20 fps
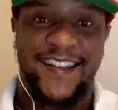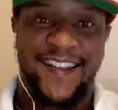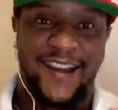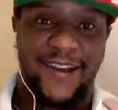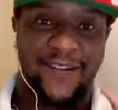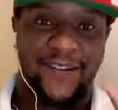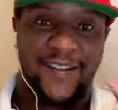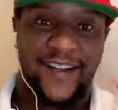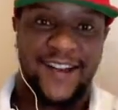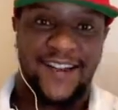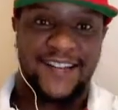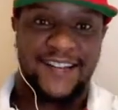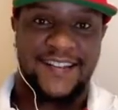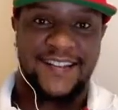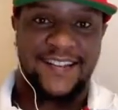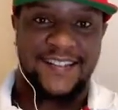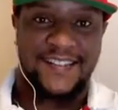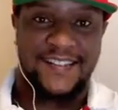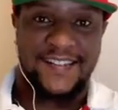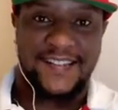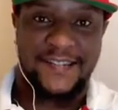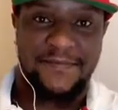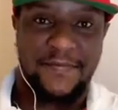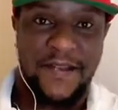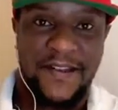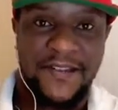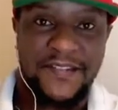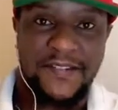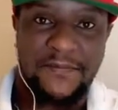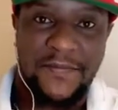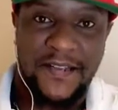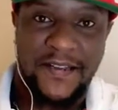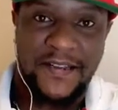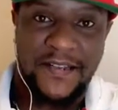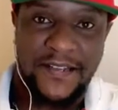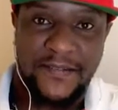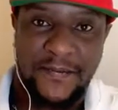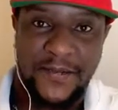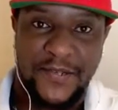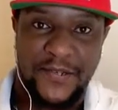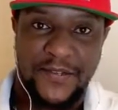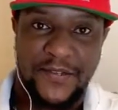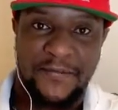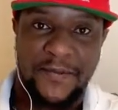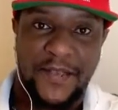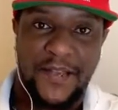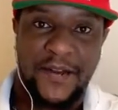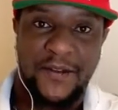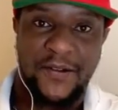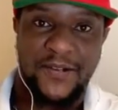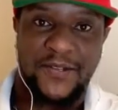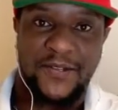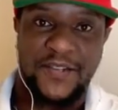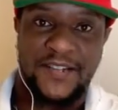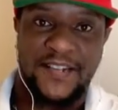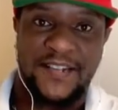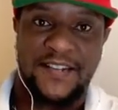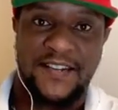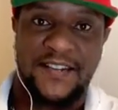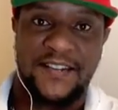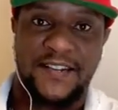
Hello, hey there. This is Benjamin, an inspirational speaker and also a teacher.